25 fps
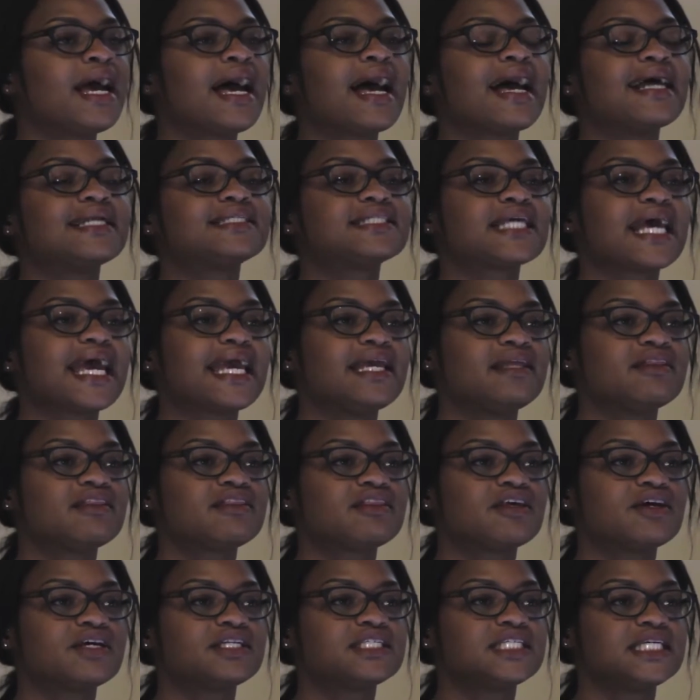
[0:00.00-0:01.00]
at
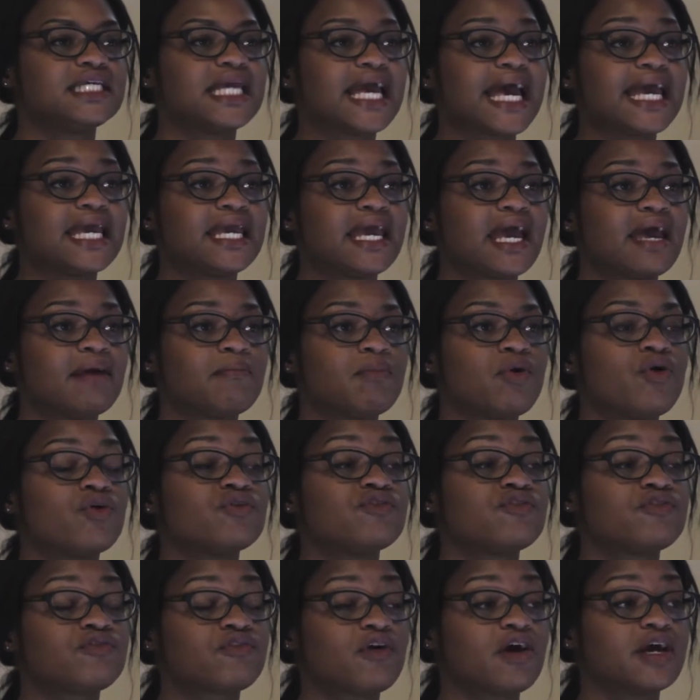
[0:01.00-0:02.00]
8:30 a.m. on
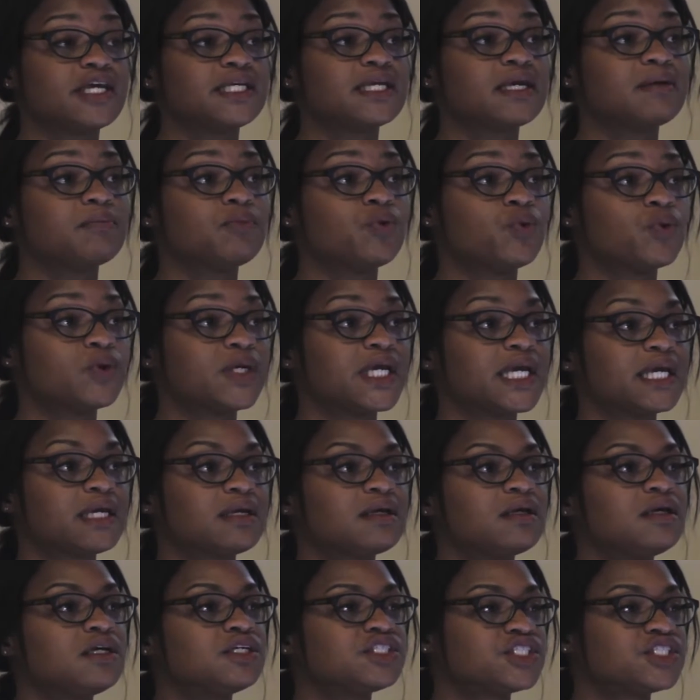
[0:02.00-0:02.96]
Friday morning.